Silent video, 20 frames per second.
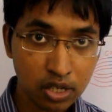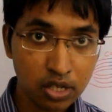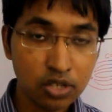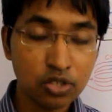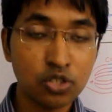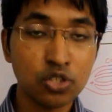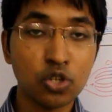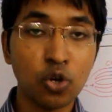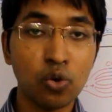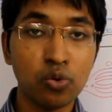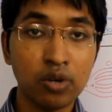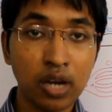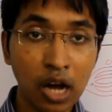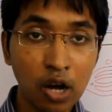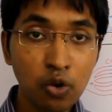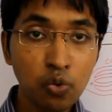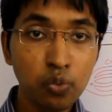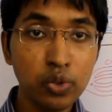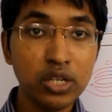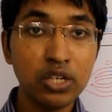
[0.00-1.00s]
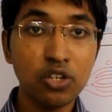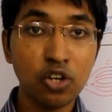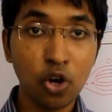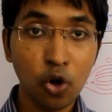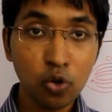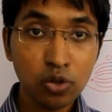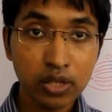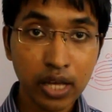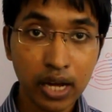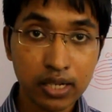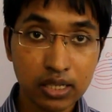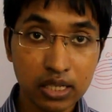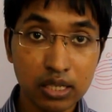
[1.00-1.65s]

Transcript: So now we know that